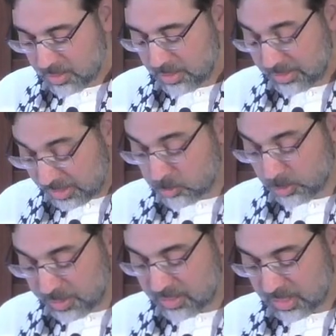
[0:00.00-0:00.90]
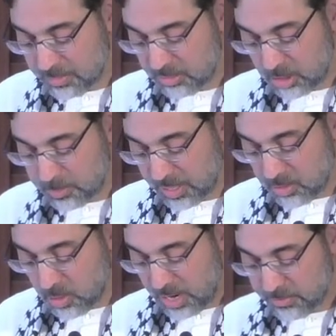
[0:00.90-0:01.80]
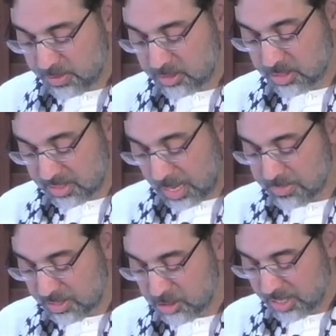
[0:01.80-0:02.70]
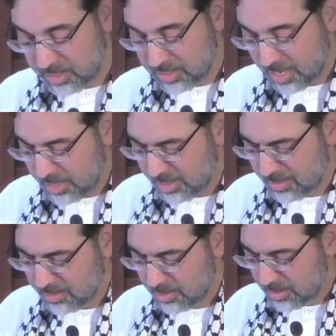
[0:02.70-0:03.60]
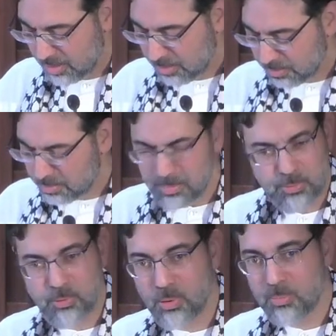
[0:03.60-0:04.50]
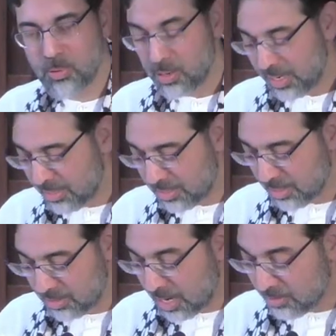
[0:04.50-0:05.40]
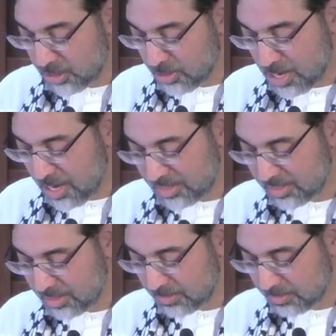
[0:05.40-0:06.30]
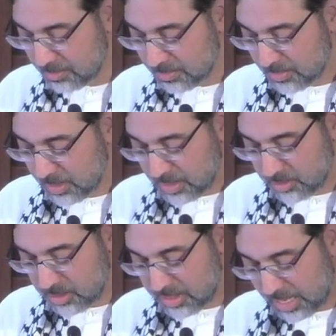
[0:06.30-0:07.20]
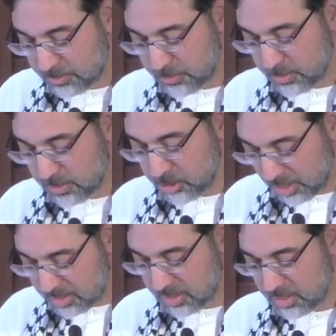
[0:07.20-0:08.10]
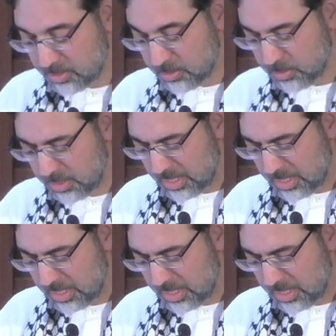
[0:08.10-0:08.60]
Indeed, we're being summoned to spare no effort to stop this genocide, and before more innocent lives are lost, to stand for justice, to,